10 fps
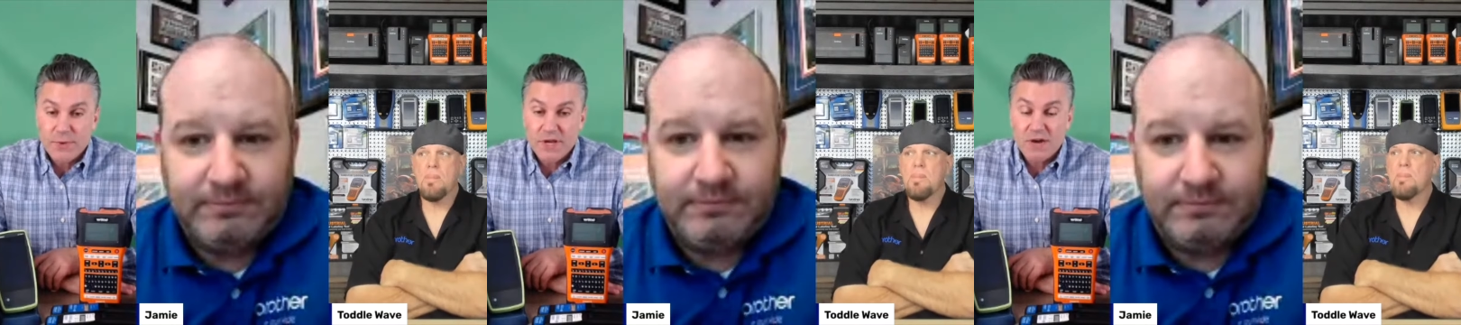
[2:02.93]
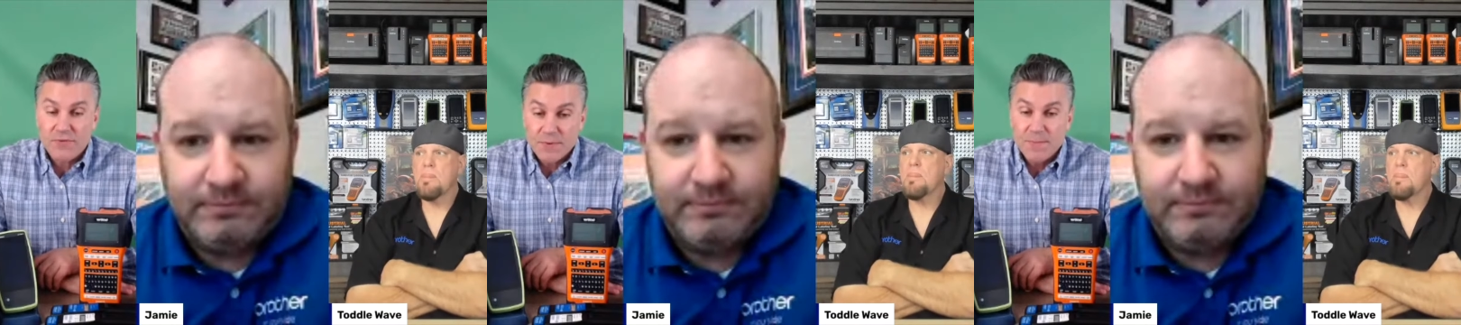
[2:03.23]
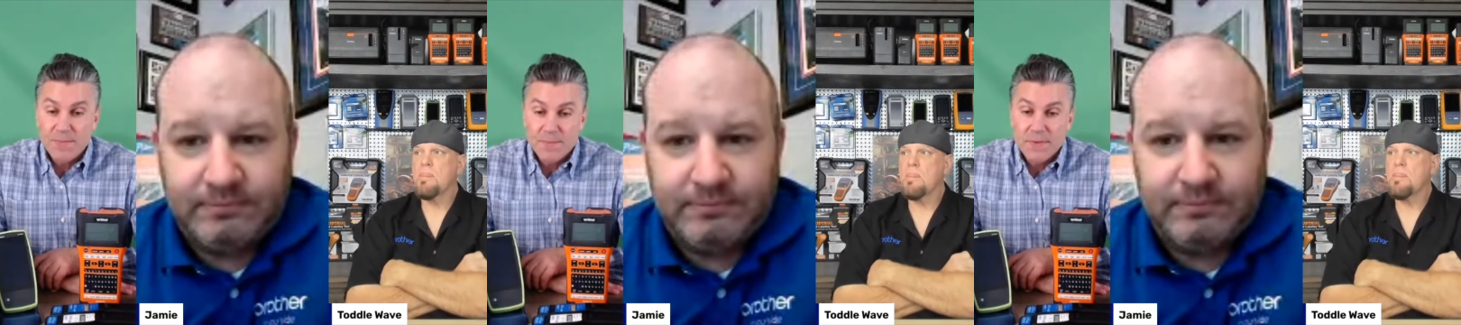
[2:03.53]
Speaker 1: that we cover.
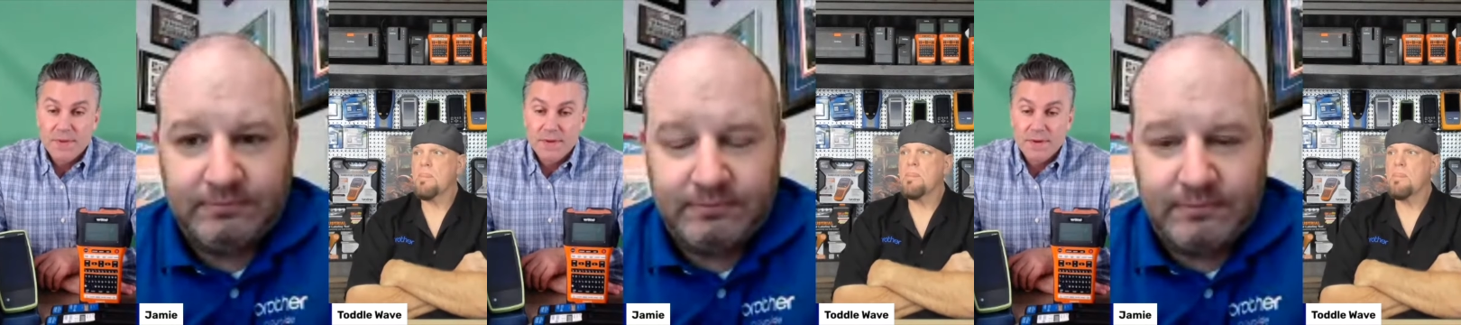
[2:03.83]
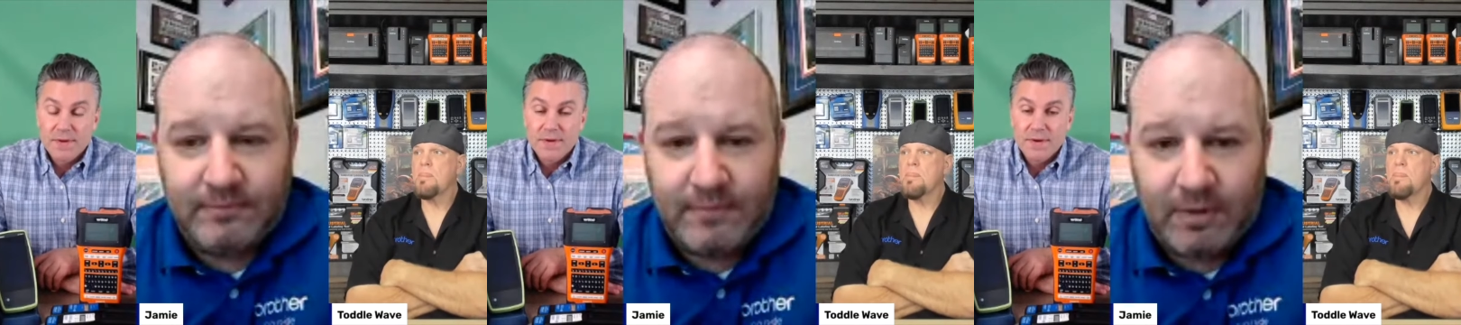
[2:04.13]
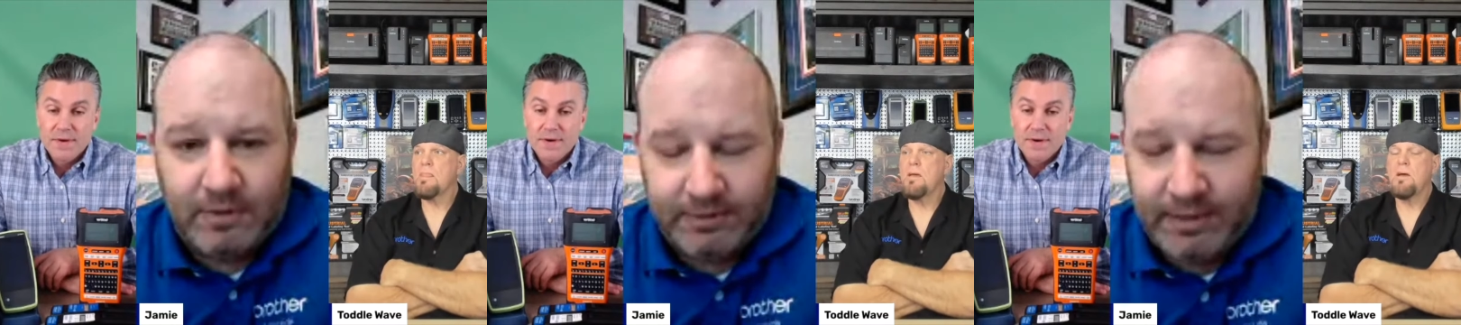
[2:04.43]

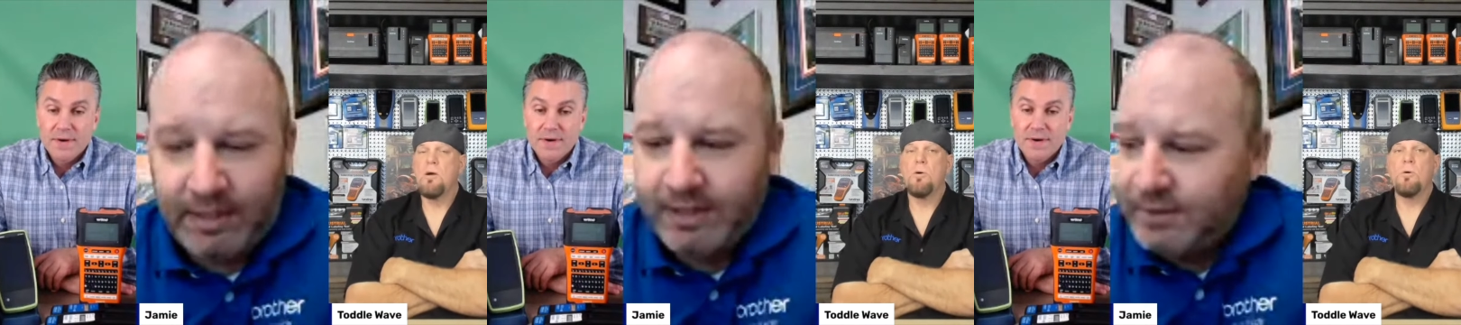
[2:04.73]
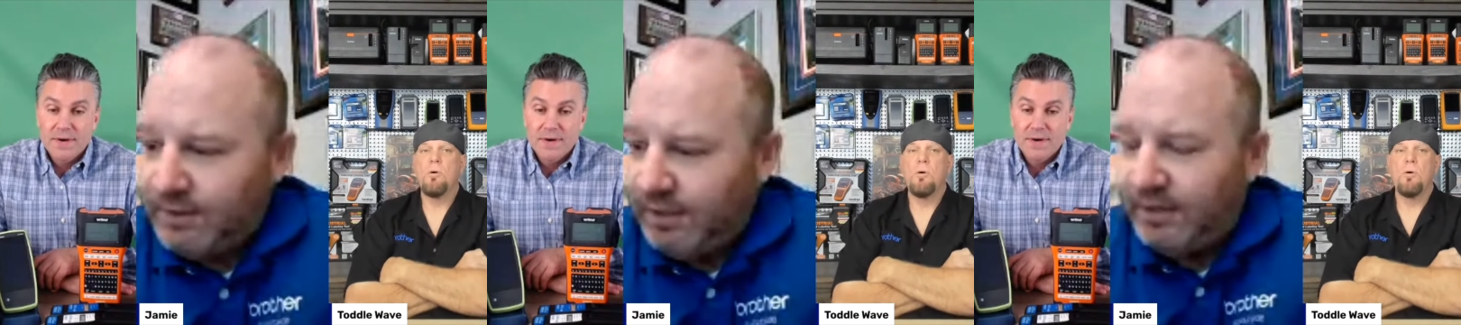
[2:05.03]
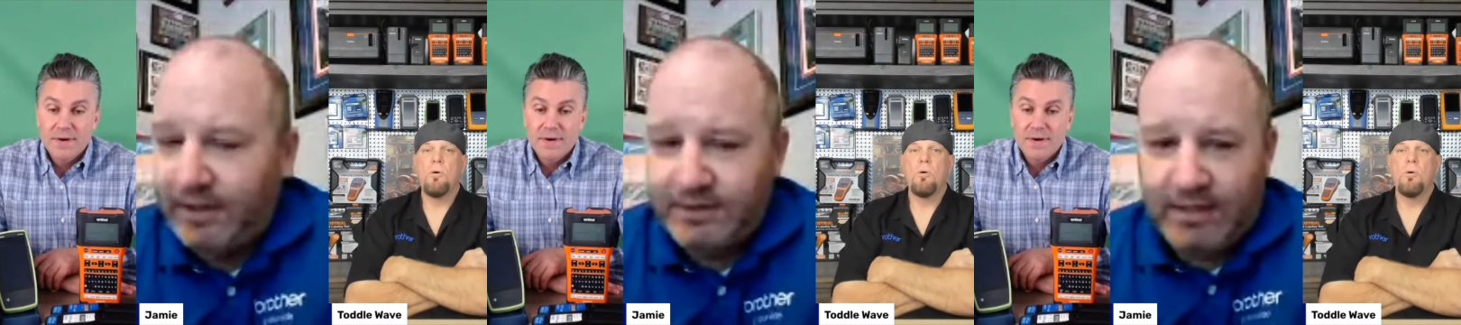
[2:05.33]
Speaker 2: Well, oh, yeah, that's good
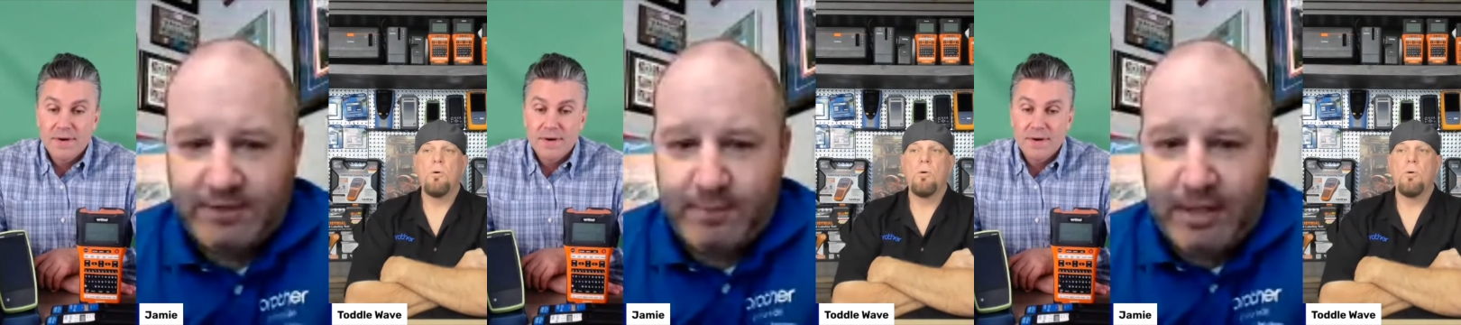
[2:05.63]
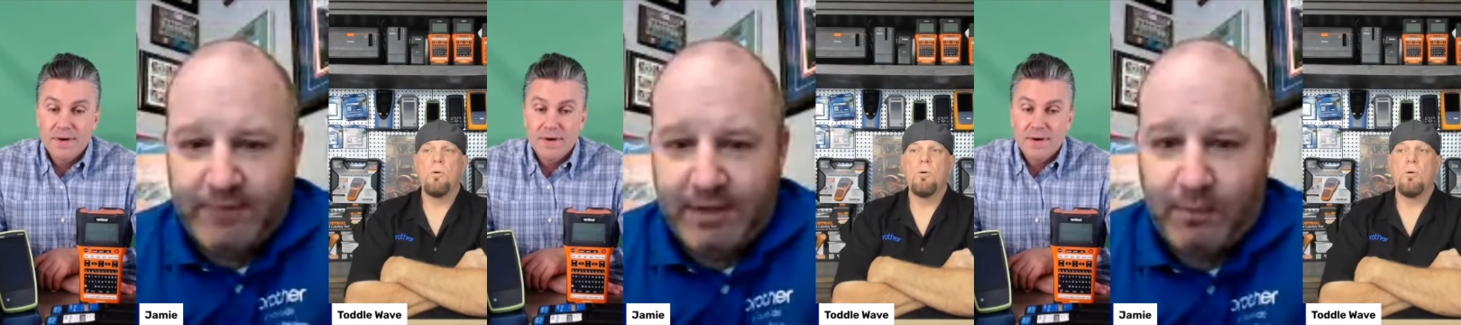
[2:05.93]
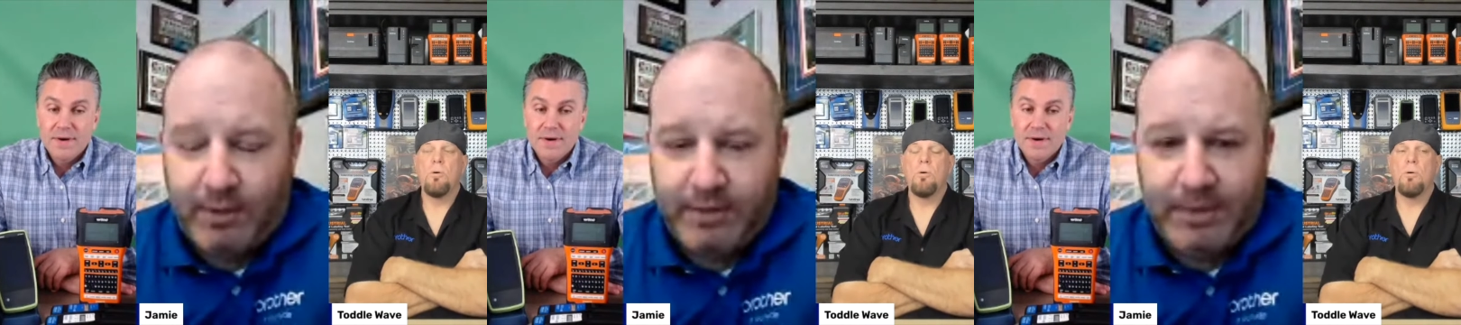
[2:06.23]
to hear. That that's the main
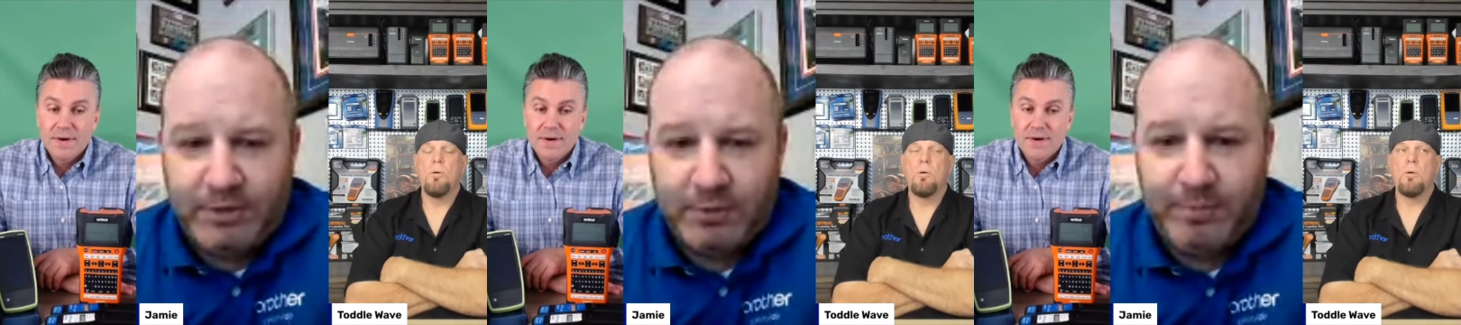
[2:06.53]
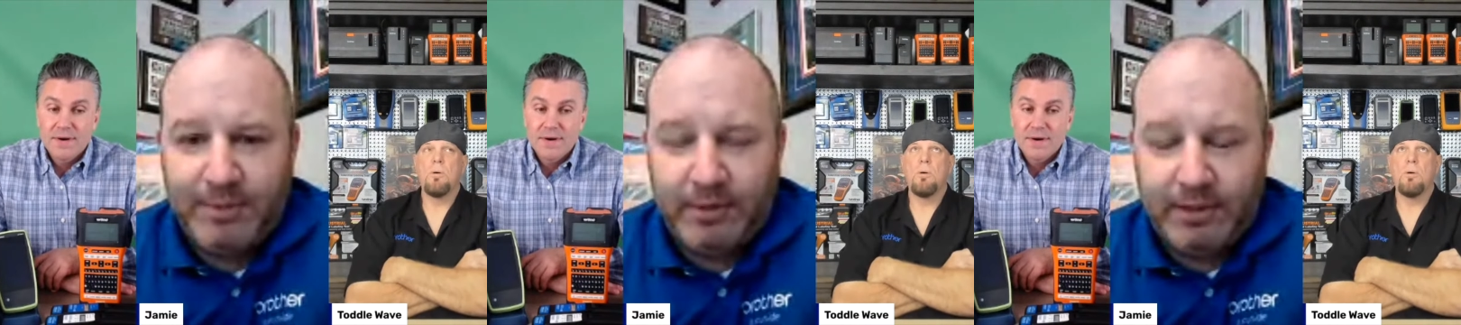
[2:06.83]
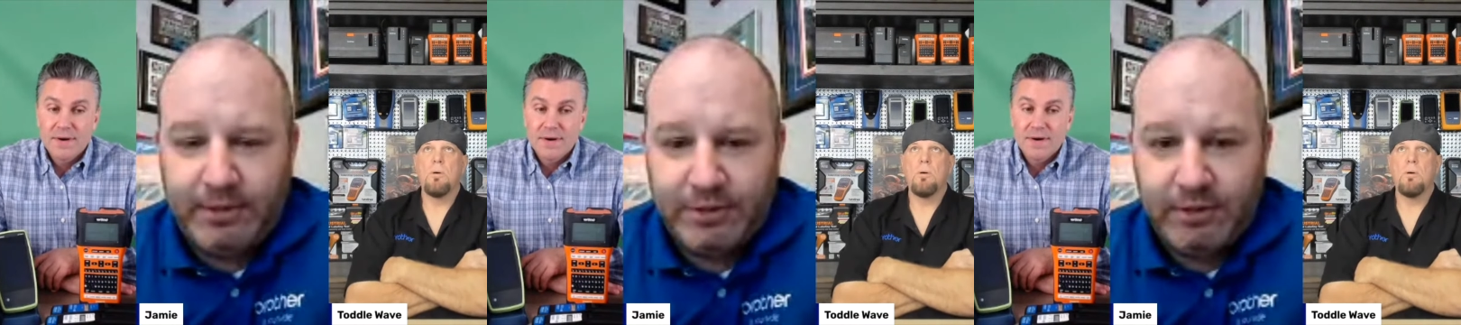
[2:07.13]
thing I wanted to make sure
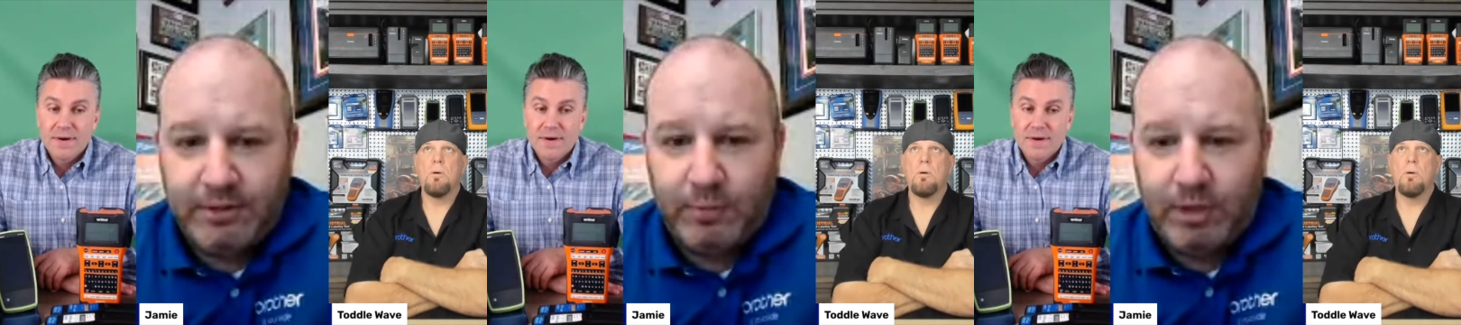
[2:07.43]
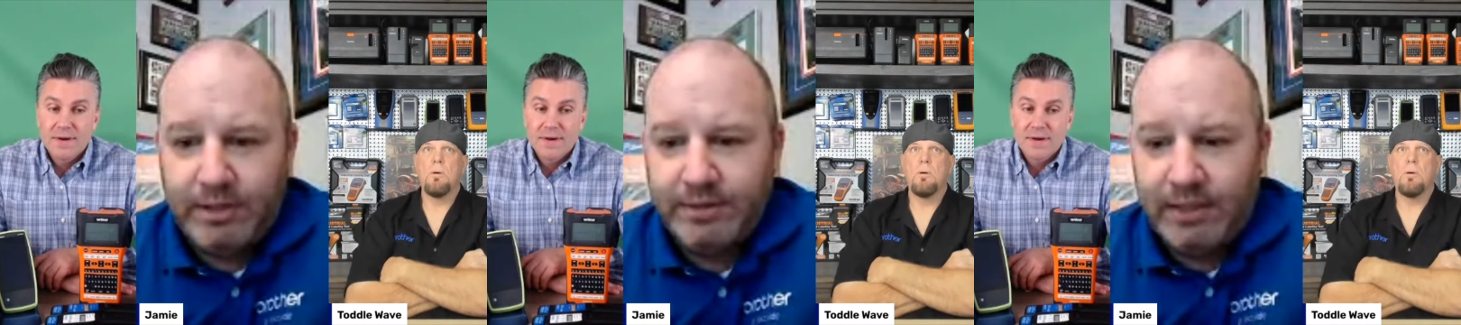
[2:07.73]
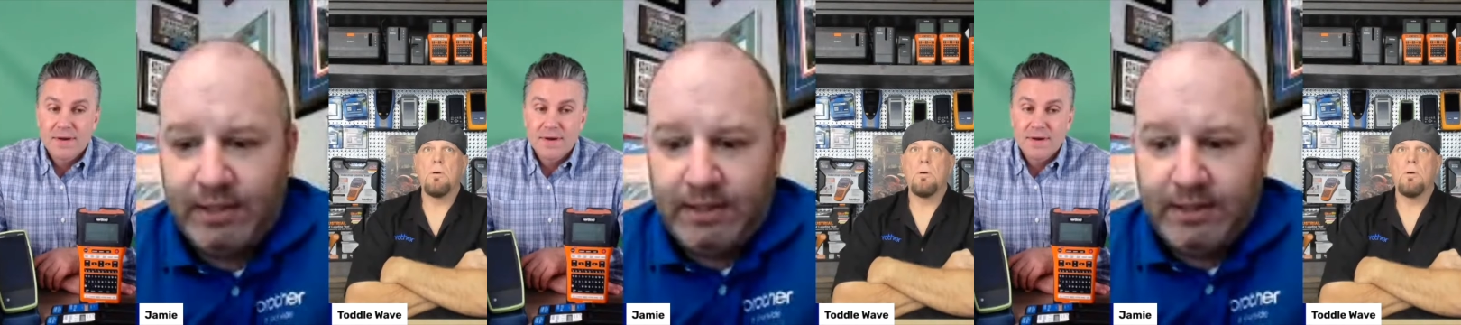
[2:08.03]
people understood
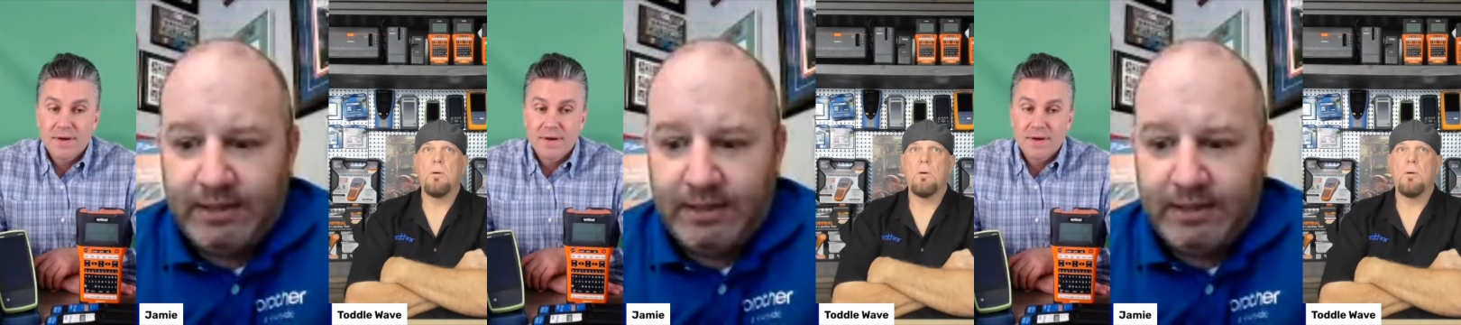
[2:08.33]
was,